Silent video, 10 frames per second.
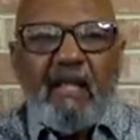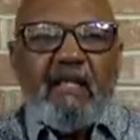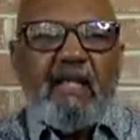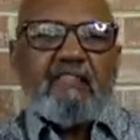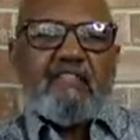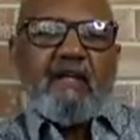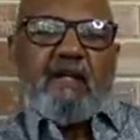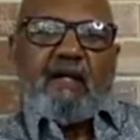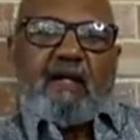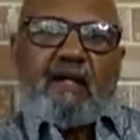Yes,
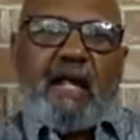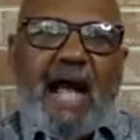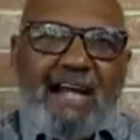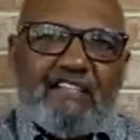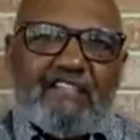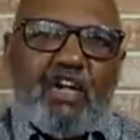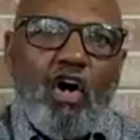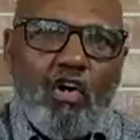God is